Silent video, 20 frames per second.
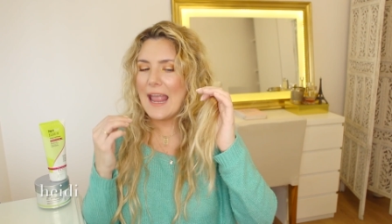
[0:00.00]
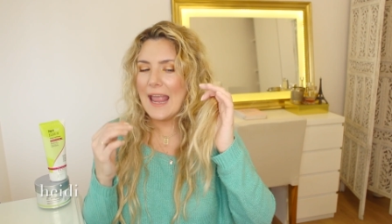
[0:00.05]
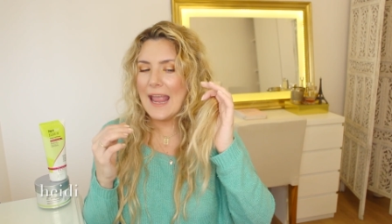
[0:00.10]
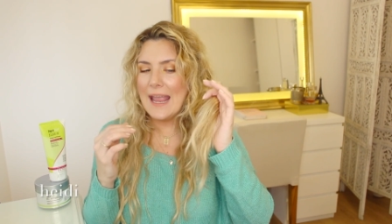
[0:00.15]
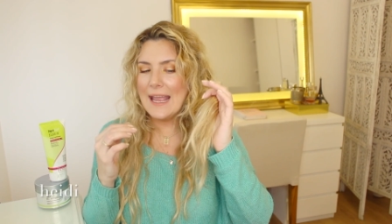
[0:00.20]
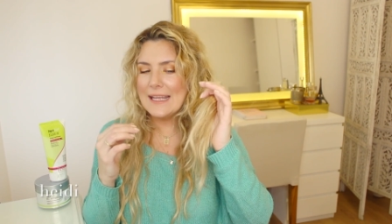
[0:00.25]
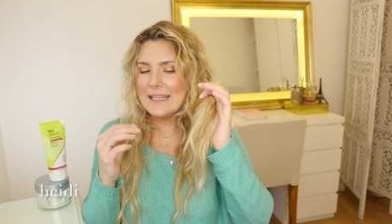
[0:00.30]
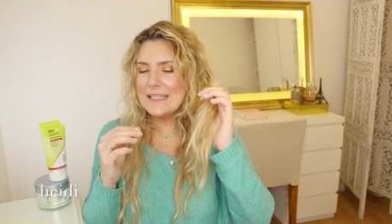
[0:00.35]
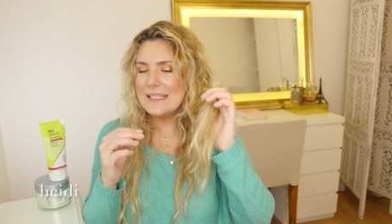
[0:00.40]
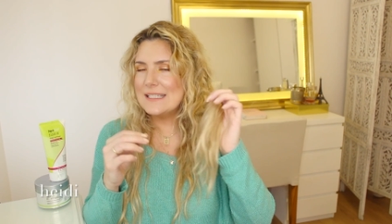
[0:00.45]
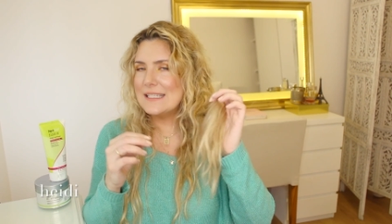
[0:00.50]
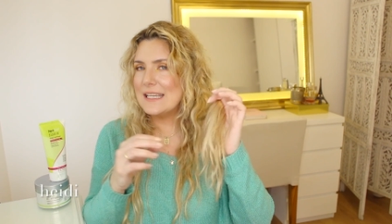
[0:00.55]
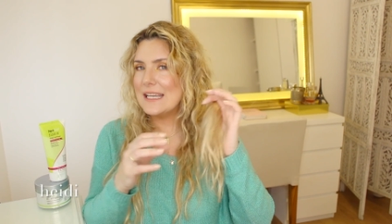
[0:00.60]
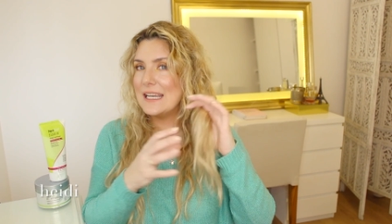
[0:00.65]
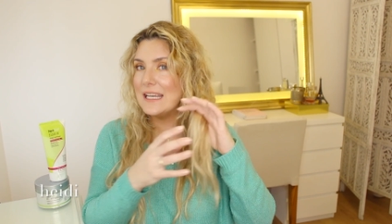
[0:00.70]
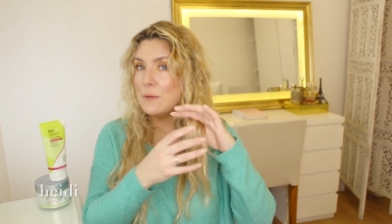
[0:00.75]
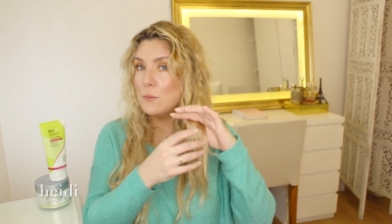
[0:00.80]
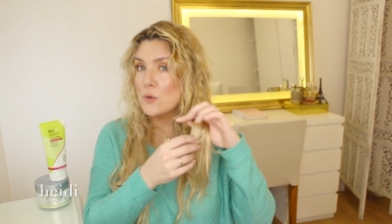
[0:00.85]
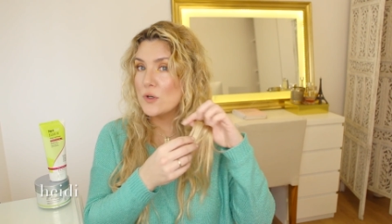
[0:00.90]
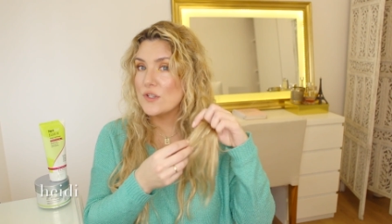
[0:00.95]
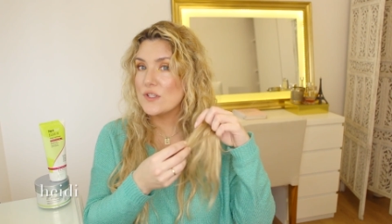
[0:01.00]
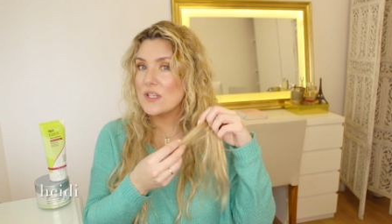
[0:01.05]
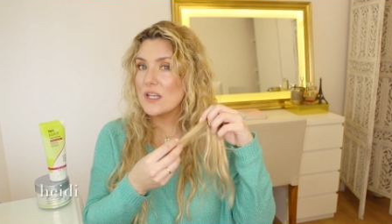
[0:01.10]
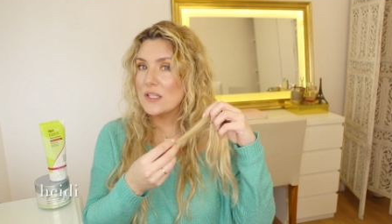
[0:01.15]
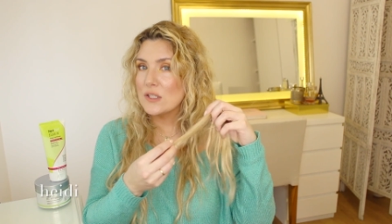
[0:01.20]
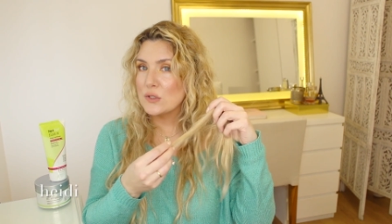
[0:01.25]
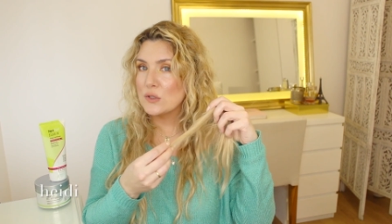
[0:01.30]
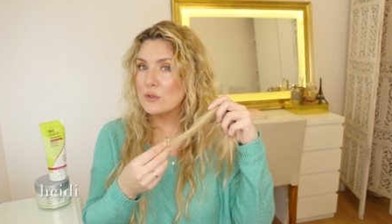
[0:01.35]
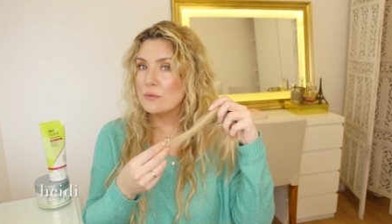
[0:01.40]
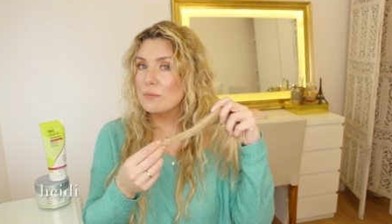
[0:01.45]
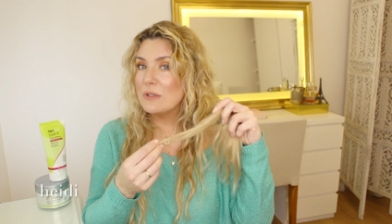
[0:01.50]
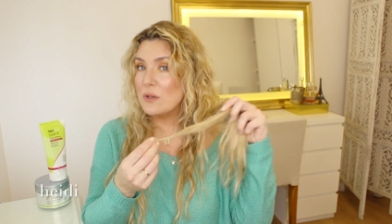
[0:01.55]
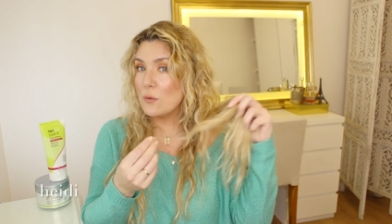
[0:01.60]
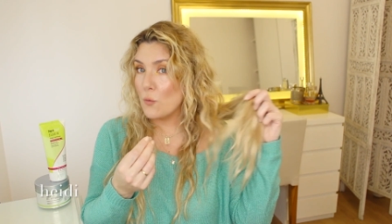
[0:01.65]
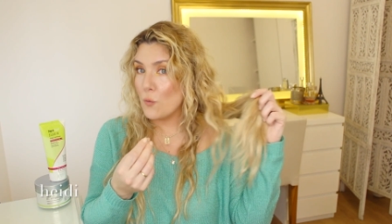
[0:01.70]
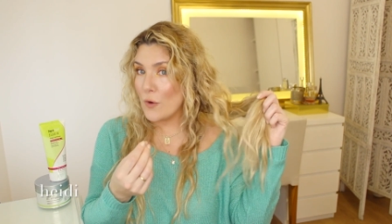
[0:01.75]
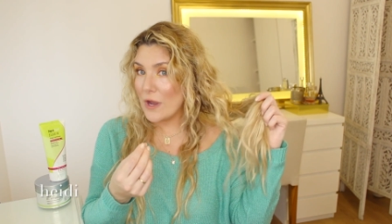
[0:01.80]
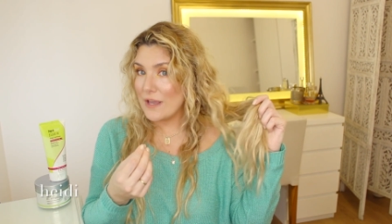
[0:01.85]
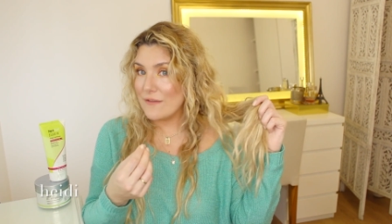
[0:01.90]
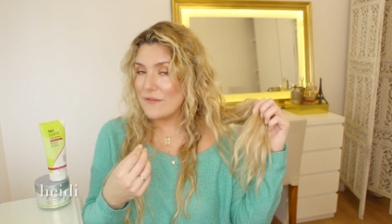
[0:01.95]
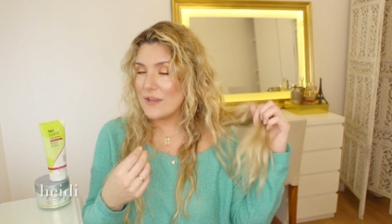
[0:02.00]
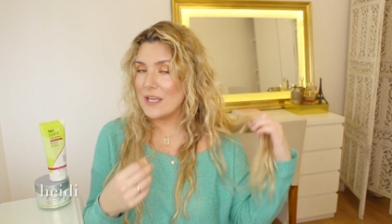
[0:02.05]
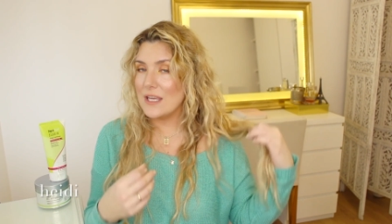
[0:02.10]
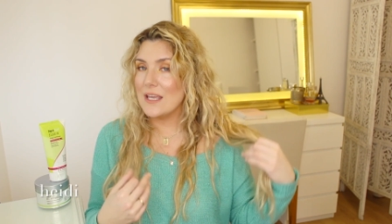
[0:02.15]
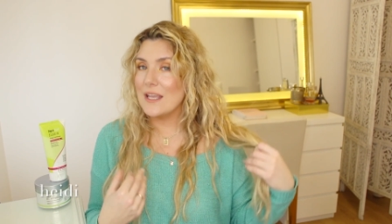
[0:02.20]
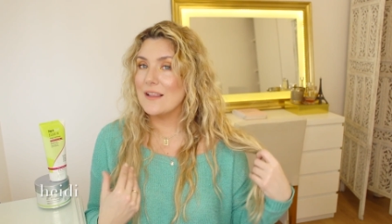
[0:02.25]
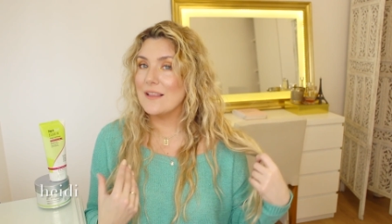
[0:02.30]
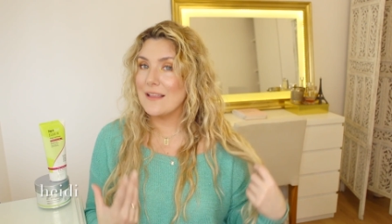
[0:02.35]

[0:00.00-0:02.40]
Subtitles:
And it was a little bit wavy,